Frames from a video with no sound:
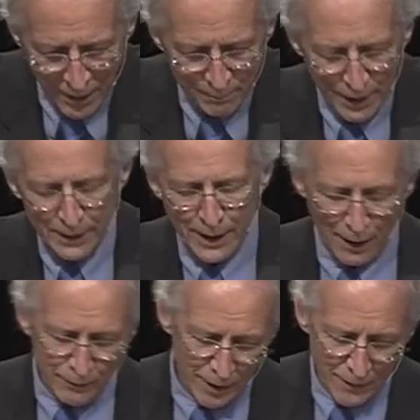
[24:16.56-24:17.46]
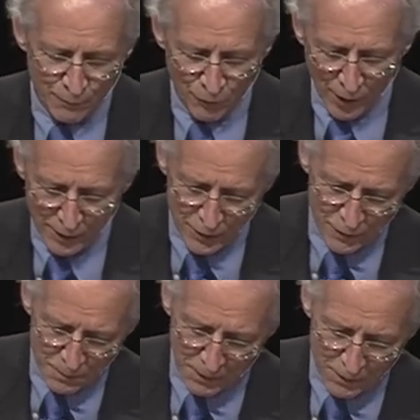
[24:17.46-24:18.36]
by counting them righteous
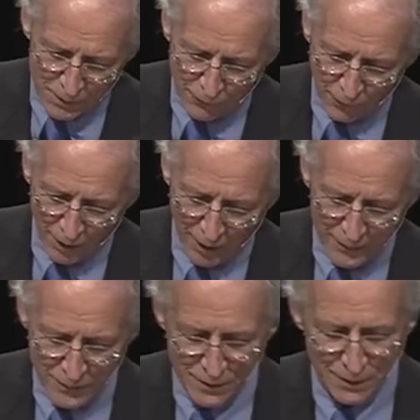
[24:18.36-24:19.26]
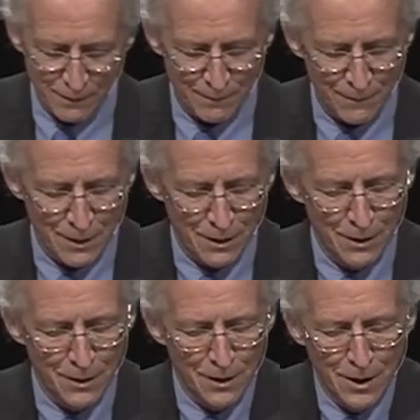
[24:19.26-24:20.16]
because of Christ,
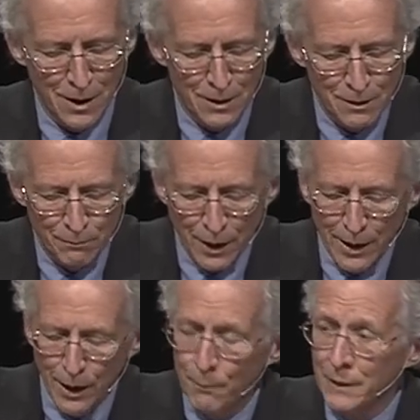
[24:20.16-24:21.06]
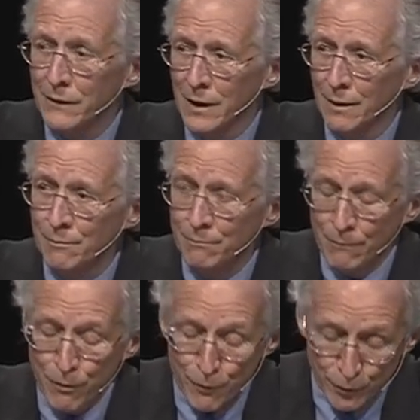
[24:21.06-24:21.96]
by helping them
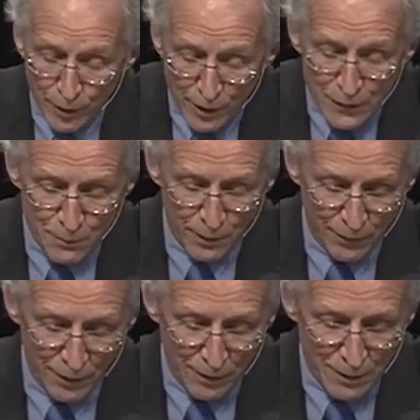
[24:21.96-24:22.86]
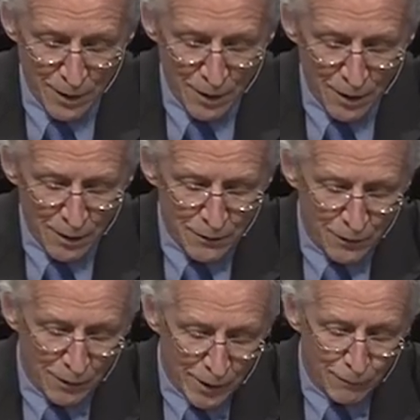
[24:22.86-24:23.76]
through His Spirit to
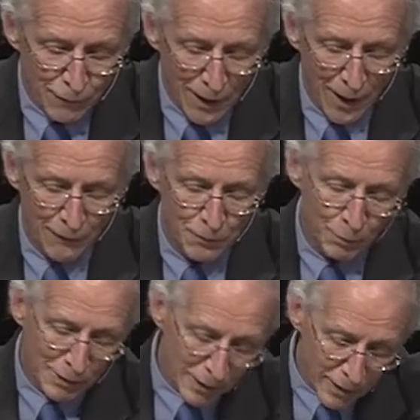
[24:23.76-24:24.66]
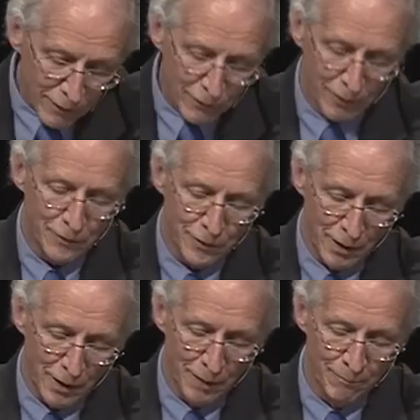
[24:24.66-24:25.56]
live lives pleasing to
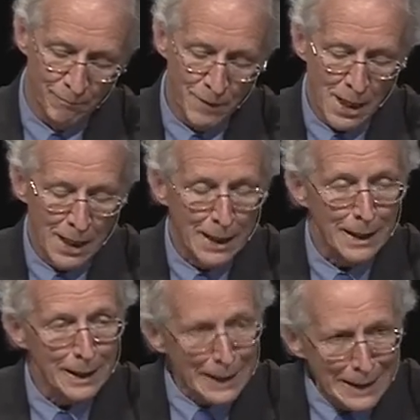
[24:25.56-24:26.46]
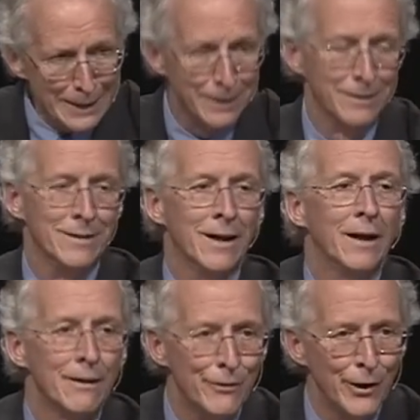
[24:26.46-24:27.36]
Him in
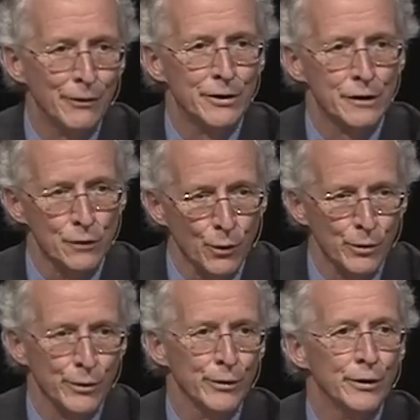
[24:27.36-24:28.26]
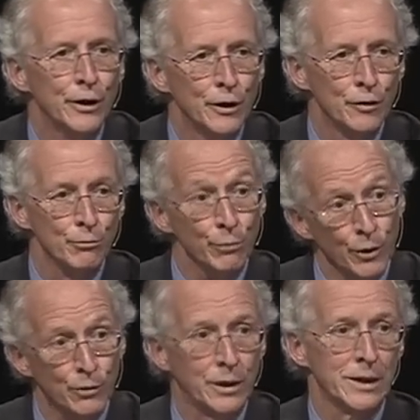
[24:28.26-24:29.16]
their disordered
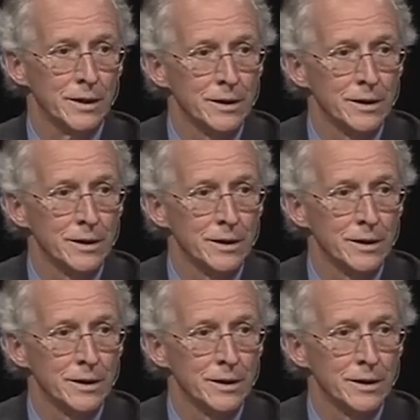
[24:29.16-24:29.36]
brokenness.